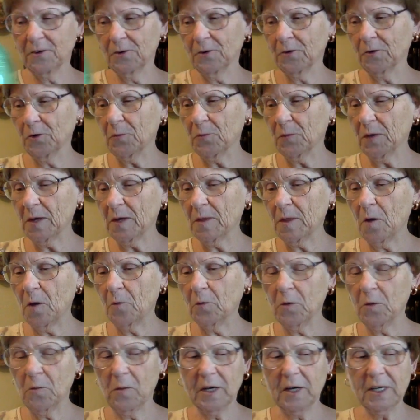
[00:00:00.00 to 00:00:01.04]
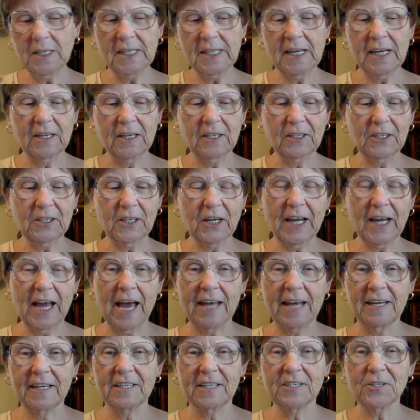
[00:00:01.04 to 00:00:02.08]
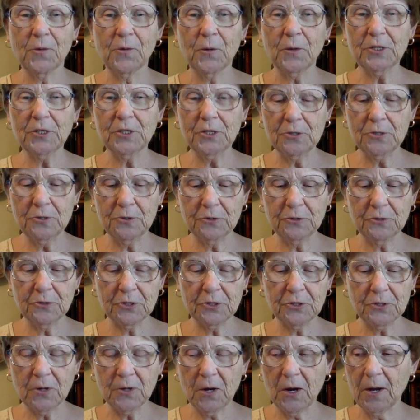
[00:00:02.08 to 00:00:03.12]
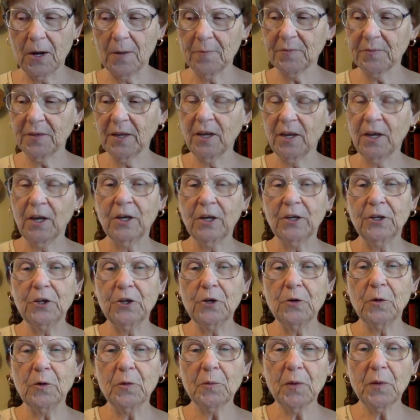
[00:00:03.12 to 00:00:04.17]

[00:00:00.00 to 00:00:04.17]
grouping that we want to take a look at is going to use your straw. You will